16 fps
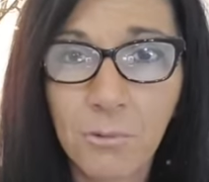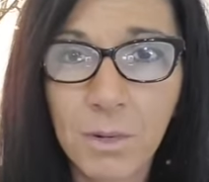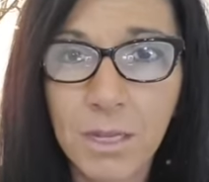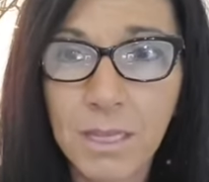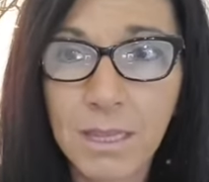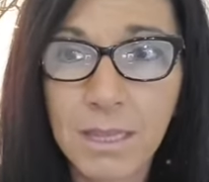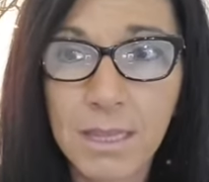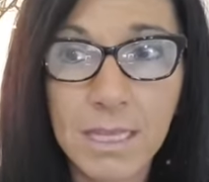
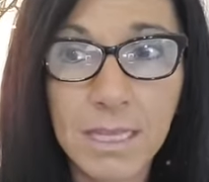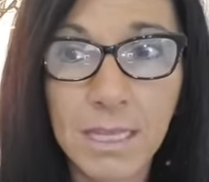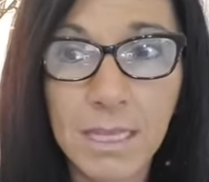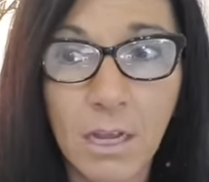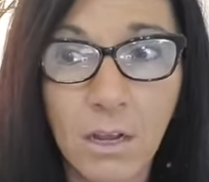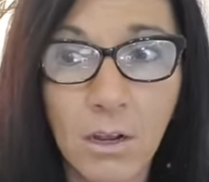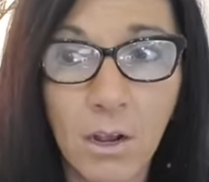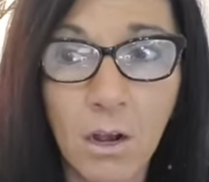with
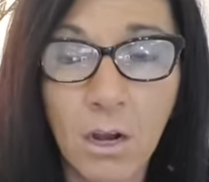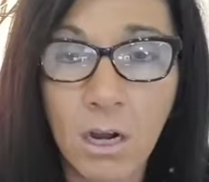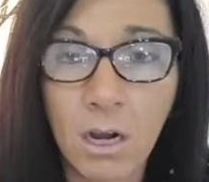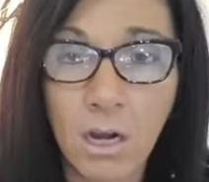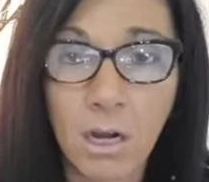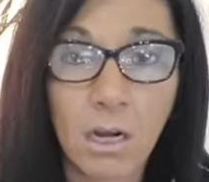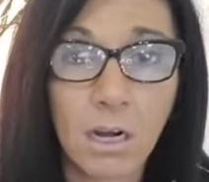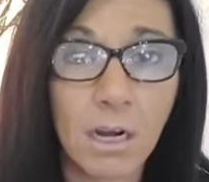
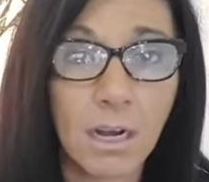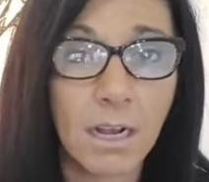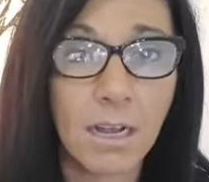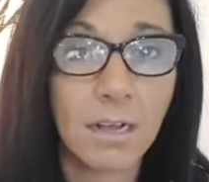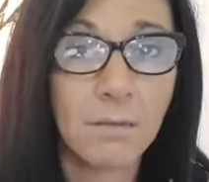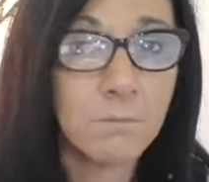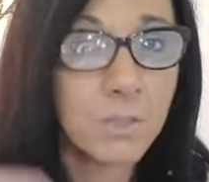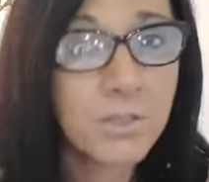
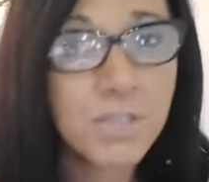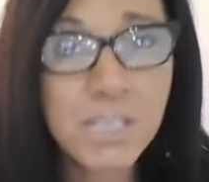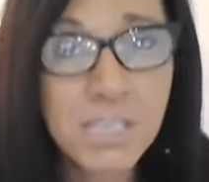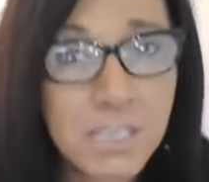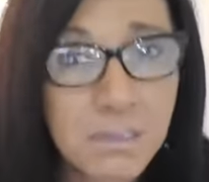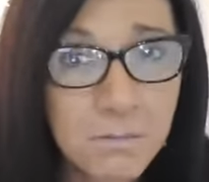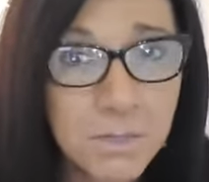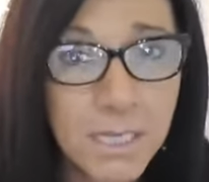our immune
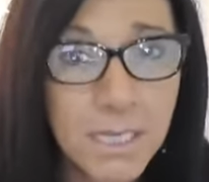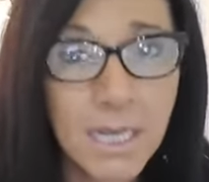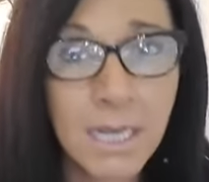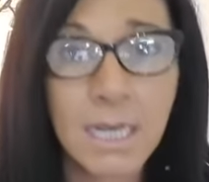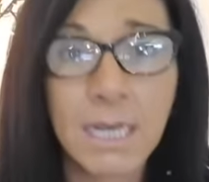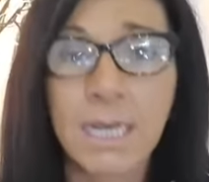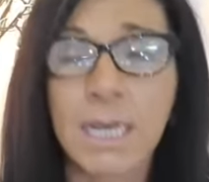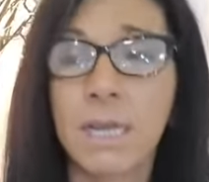system being
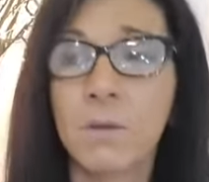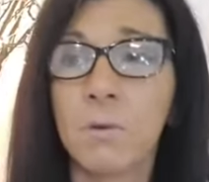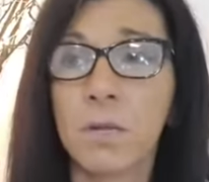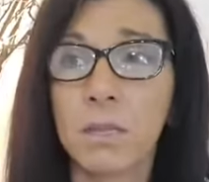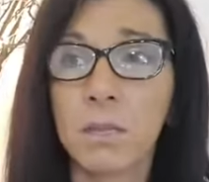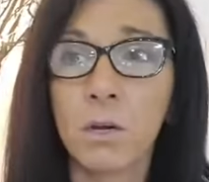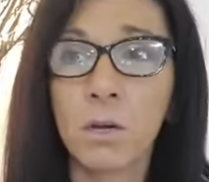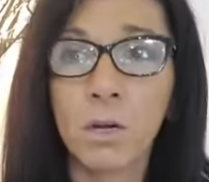high,
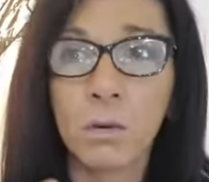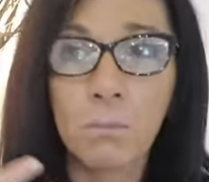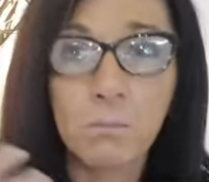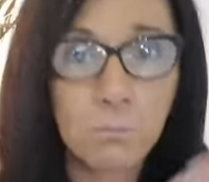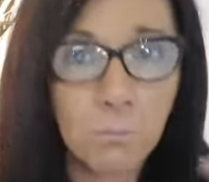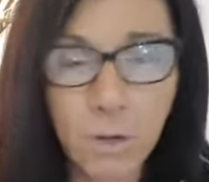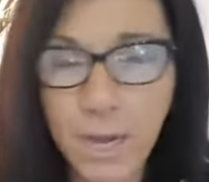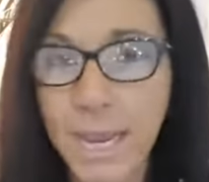with
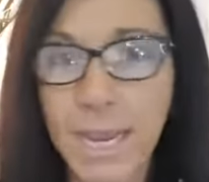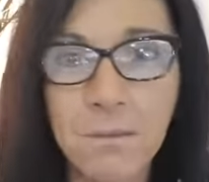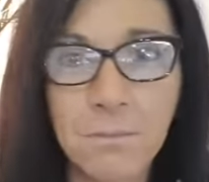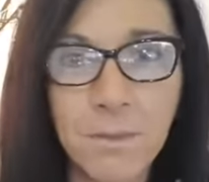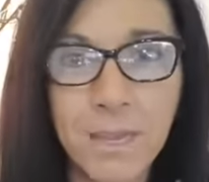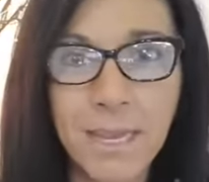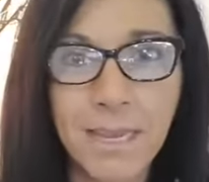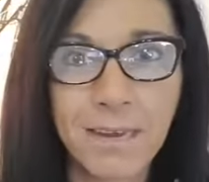our
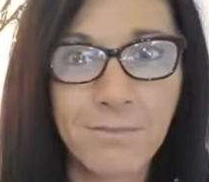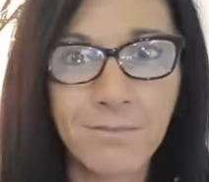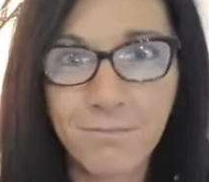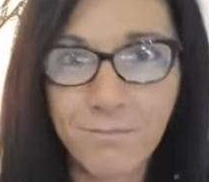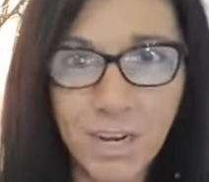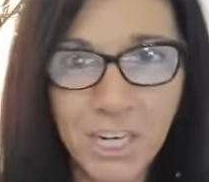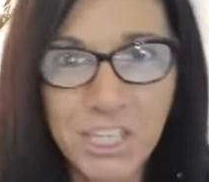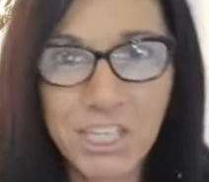brain being
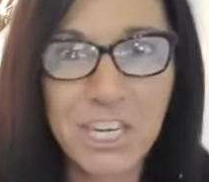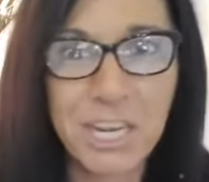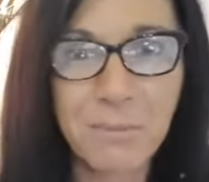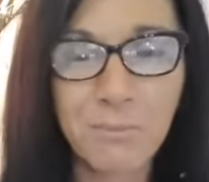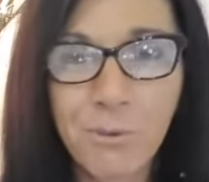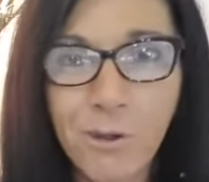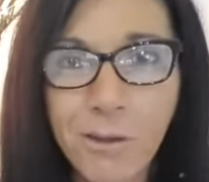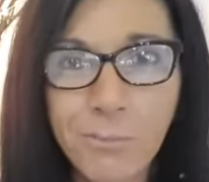
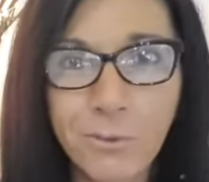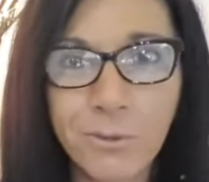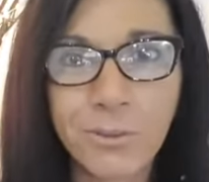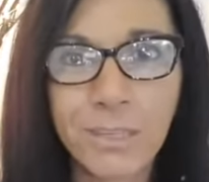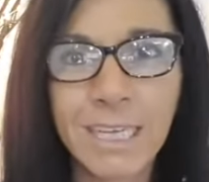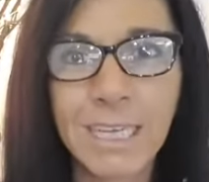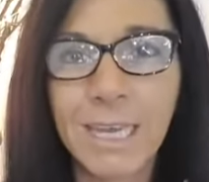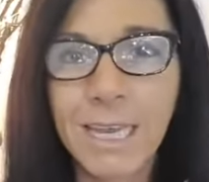functioning
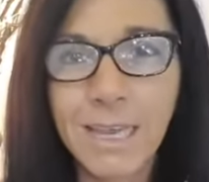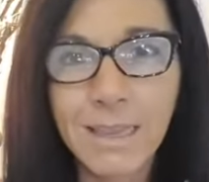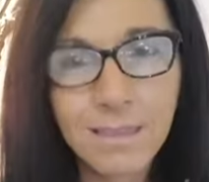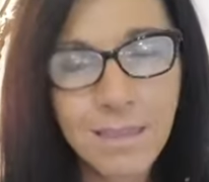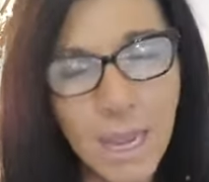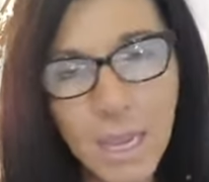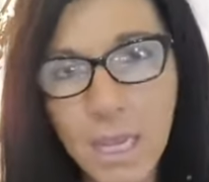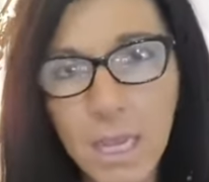properly,
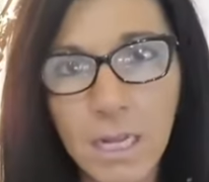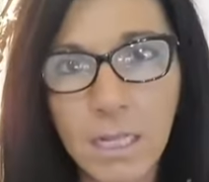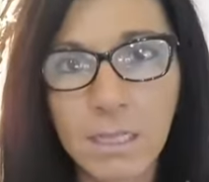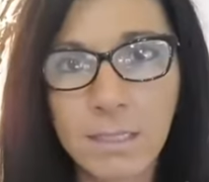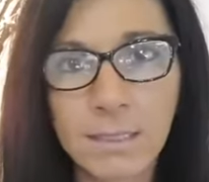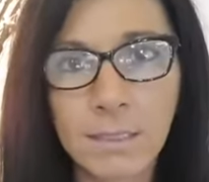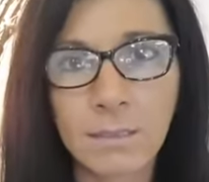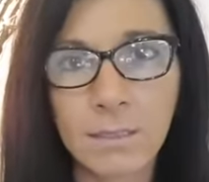thinking
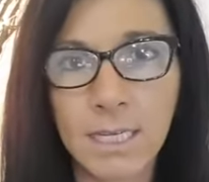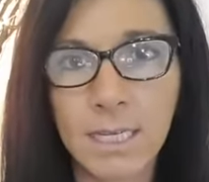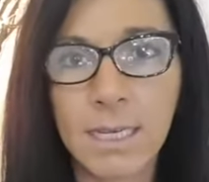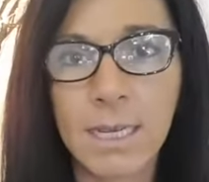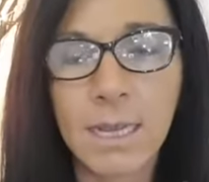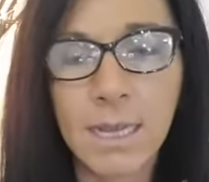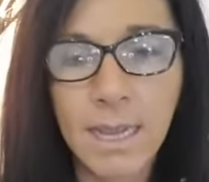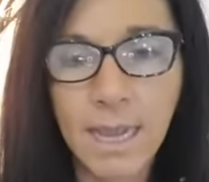
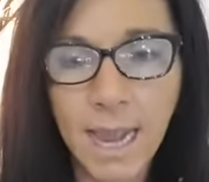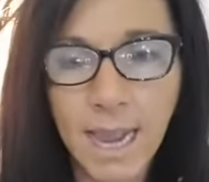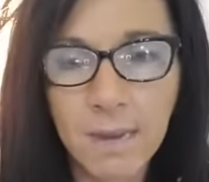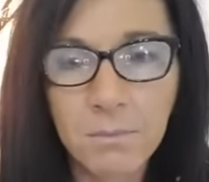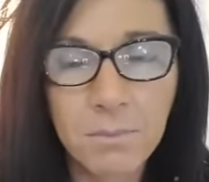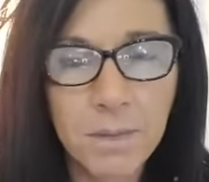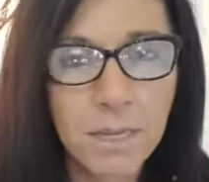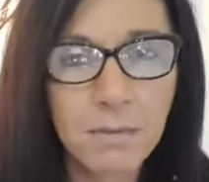clearly,
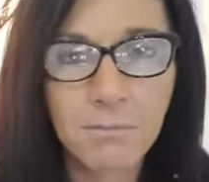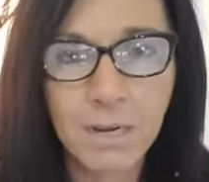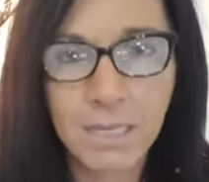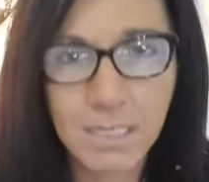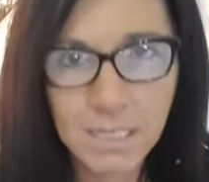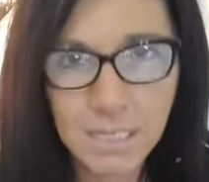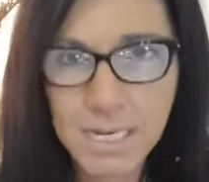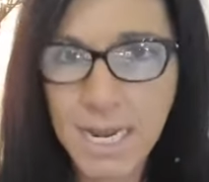and being
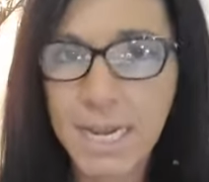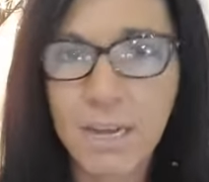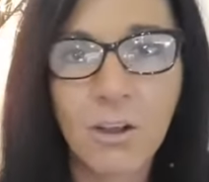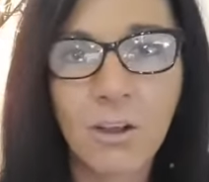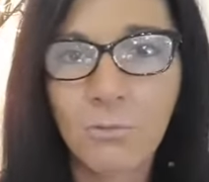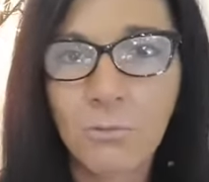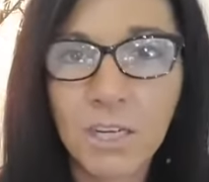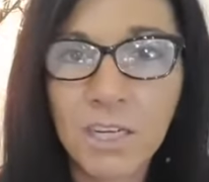ready to take
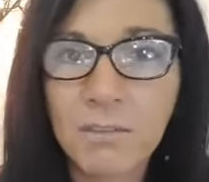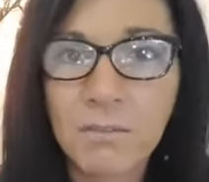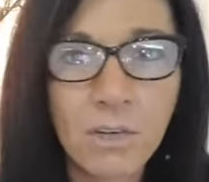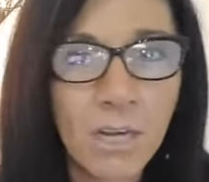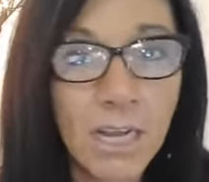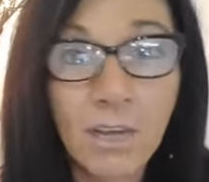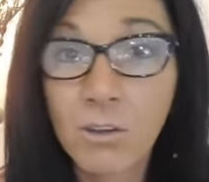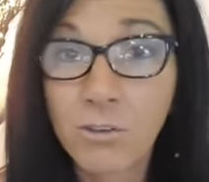on
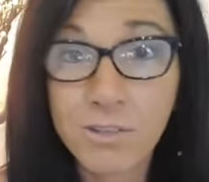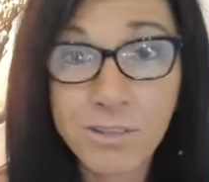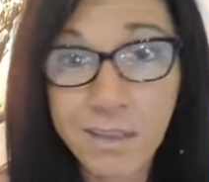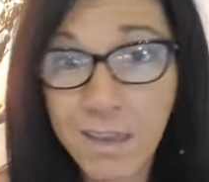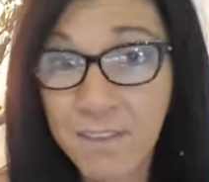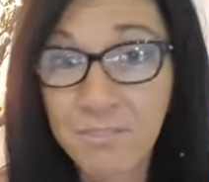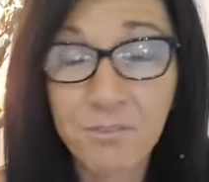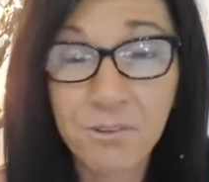whatever else
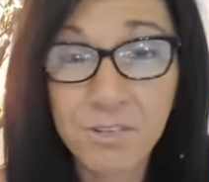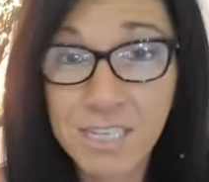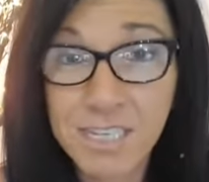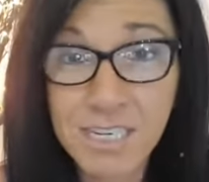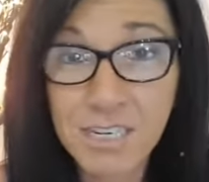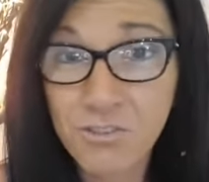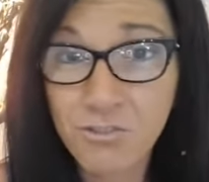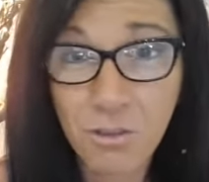life wants
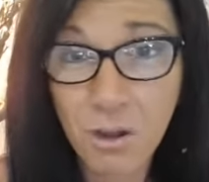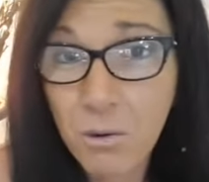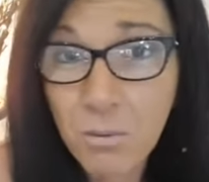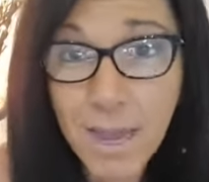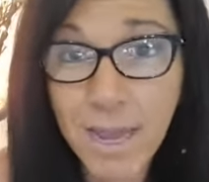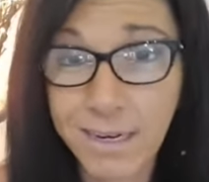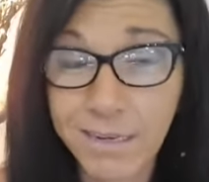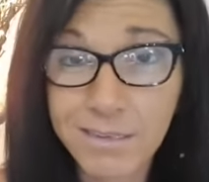to
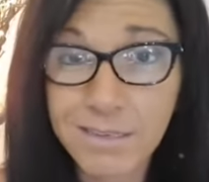throw at